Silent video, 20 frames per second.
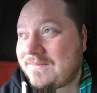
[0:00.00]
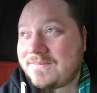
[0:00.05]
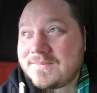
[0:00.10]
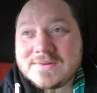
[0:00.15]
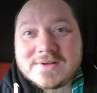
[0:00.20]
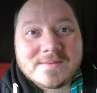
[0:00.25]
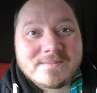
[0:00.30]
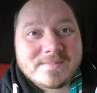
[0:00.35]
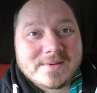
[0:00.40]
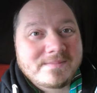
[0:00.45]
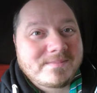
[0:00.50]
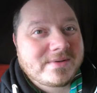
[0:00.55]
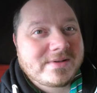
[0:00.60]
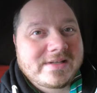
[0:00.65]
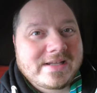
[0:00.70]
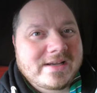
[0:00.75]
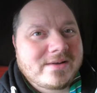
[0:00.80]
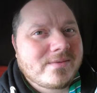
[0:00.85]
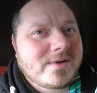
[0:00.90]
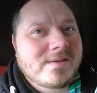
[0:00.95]
some people
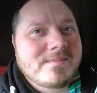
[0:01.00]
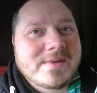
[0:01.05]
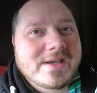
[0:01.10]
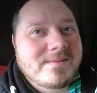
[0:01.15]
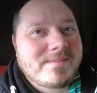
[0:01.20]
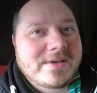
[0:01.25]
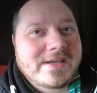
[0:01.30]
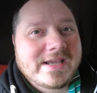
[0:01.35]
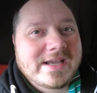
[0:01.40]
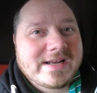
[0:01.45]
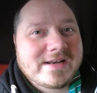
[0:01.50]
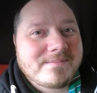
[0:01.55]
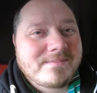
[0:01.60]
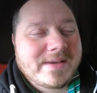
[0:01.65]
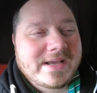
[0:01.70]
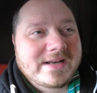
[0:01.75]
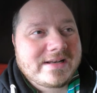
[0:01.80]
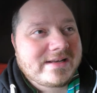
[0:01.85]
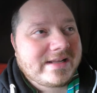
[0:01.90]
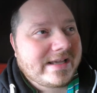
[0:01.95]
think, well, maybe he had a
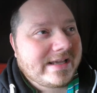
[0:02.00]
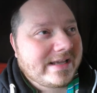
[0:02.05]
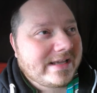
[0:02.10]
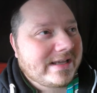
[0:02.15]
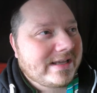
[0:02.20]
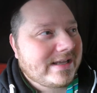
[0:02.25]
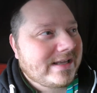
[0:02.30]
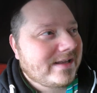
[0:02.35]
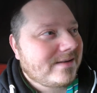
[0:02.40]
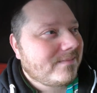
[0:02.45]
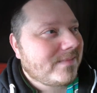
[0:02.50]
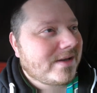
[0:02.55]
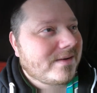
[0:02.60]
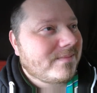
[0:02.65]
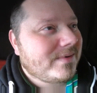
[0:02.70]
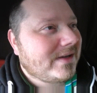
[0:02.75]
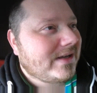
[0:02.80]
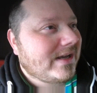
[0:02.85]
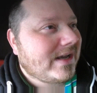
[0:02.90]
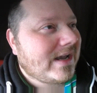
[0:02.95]
bad day,
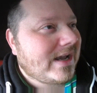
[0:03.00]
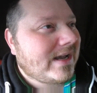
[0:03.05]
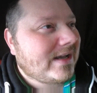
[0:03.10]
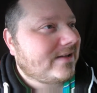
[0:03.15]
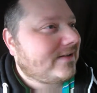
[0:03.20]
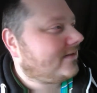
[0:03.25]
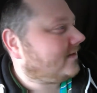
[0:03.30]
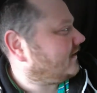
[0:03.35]
maybe he had